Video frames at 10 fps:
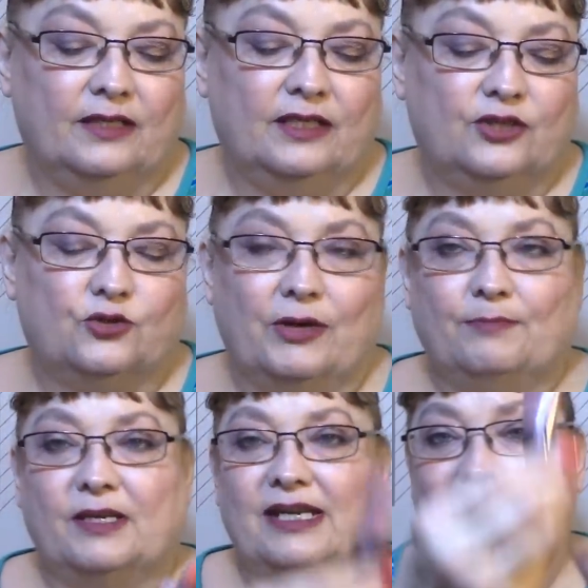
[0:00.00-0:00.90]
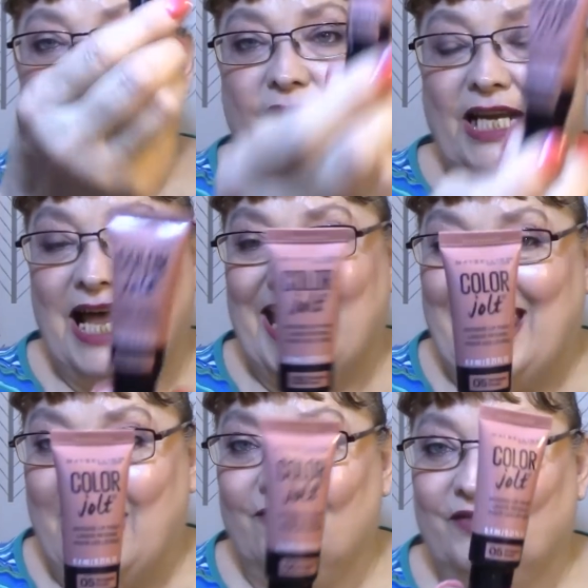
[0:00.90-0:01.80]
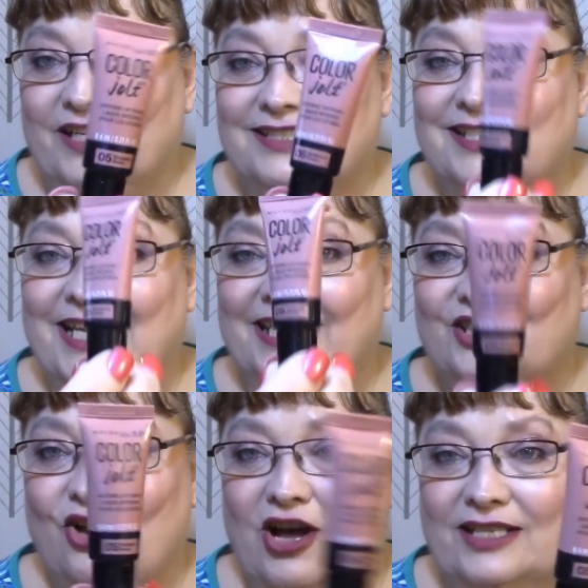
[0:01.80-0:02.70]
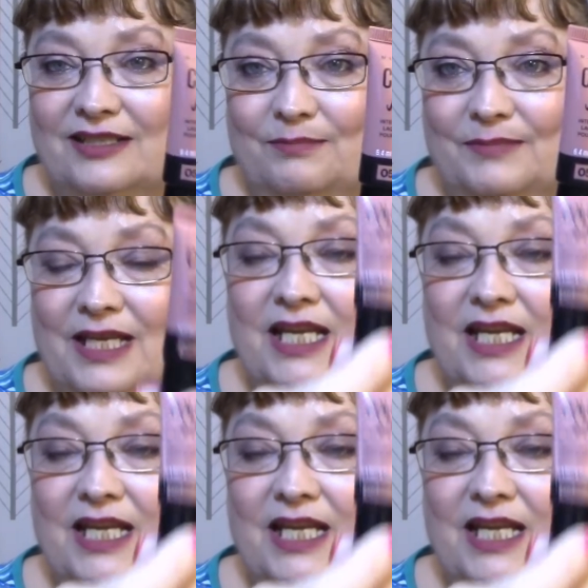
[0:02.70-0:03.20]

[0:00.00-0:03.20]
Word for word: Stripped down, and I have this, and it's awesome